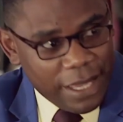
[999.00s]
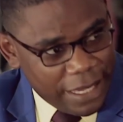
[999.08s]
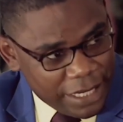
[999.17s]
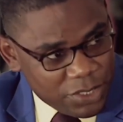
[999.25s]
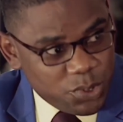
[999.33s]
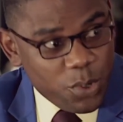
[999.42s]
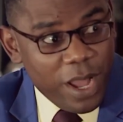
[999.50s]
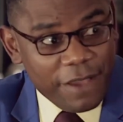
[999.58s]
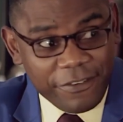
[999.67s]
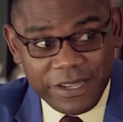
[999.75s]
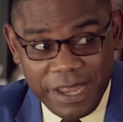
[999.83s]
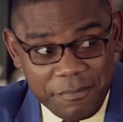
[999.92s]
I do
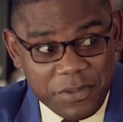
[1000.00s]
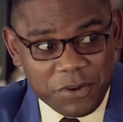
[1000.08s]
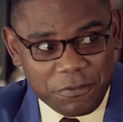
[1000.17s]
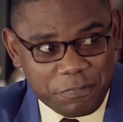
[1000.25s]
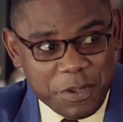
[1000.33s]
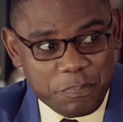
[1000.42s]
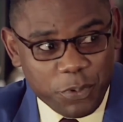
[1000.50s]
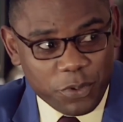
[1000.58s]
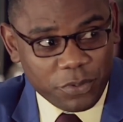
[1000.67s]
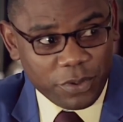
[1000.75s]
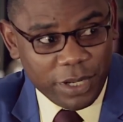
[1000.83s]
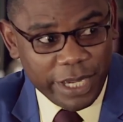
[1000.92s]
have a number of people.
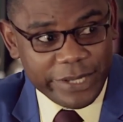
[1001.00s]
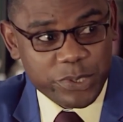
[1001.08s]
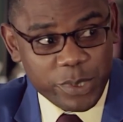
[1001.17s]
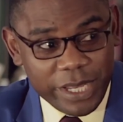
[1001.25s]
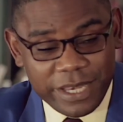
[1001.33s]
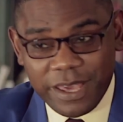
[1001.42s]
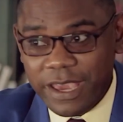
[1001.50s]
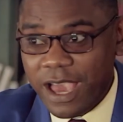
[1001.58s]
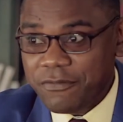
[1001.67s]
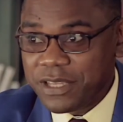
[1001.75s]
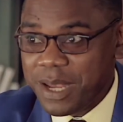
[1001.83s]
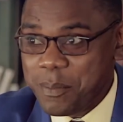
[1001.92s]
I do
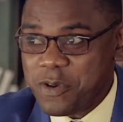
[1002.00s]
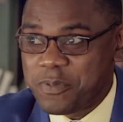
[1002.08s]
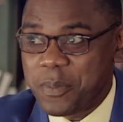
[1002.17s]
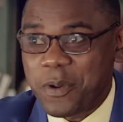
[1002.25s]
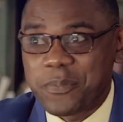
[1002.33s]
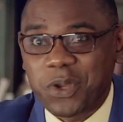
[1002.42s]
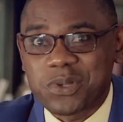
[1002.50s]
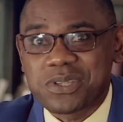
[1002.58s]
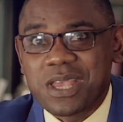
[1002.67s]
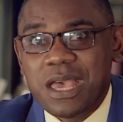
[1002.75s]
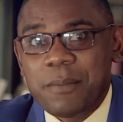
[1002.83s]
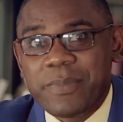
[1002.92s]
have a number of people because...
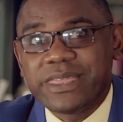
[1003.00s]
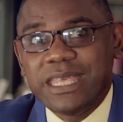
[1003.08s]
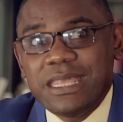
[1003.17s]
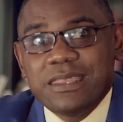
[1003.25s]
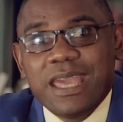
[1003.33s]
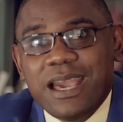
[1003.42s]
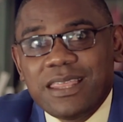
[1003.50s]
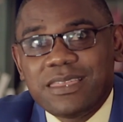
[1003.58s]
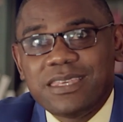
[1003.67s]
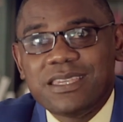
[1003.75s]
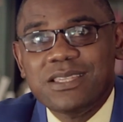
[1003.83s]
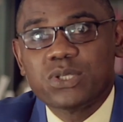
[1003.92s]
But the other
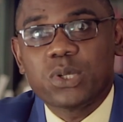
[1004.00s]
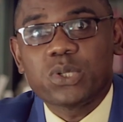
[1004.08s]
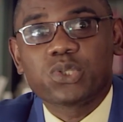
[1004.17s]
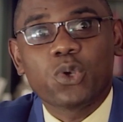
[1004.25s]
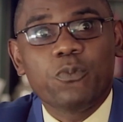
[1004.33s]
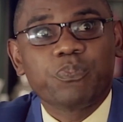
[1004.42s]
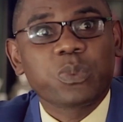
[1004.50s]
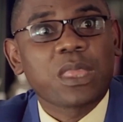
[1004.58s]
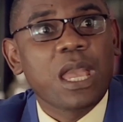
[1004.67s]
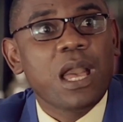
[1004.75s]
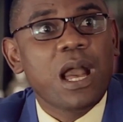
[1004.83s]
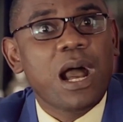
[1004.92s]
thing is also,
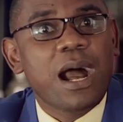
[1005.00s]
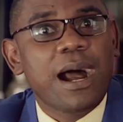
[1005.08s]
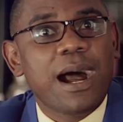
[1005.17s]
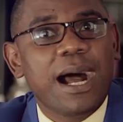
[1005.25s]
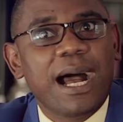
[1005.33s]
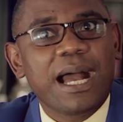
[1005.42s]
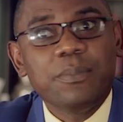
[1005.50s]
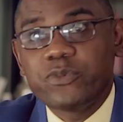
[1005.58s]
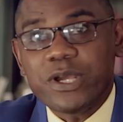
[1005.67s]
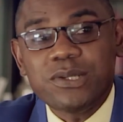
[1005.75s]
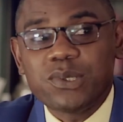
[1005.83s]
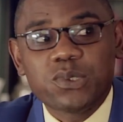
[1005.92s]
I'm
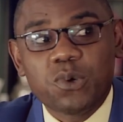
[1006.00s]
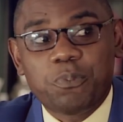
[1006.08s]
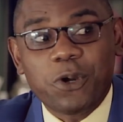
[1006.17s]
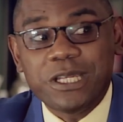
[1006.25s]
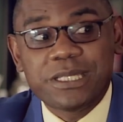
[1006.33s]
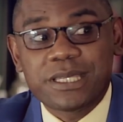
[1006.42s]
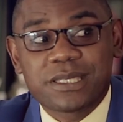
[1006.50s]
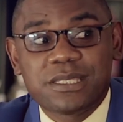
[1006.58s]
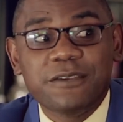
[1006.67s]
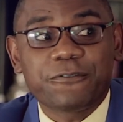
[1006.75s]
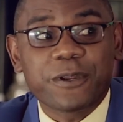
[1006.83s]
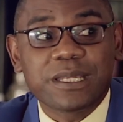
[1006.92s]
trying to do politics
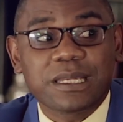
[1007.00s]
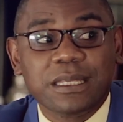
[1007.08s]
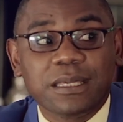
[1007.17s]
differently.